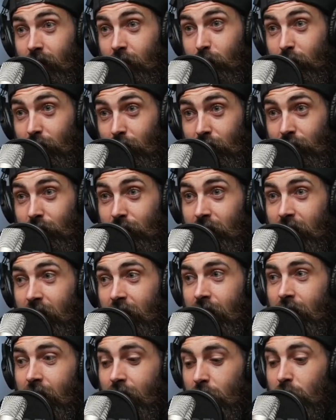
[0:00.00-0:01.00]
production.
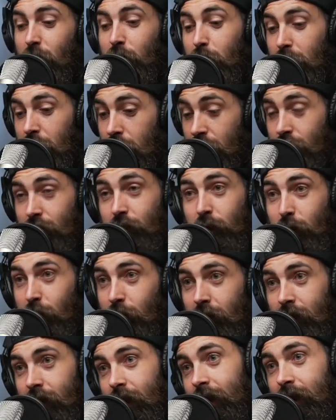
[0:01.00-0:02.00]
You just
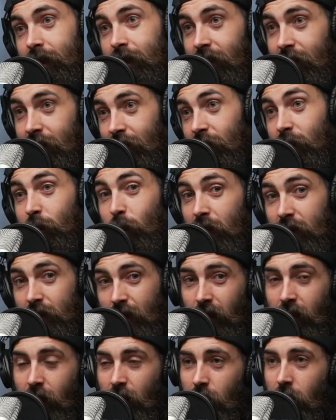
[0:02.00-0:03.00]
shoot like in
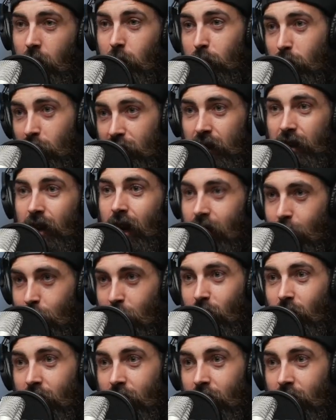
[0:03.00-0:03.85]
grayscale. It improves the dynamic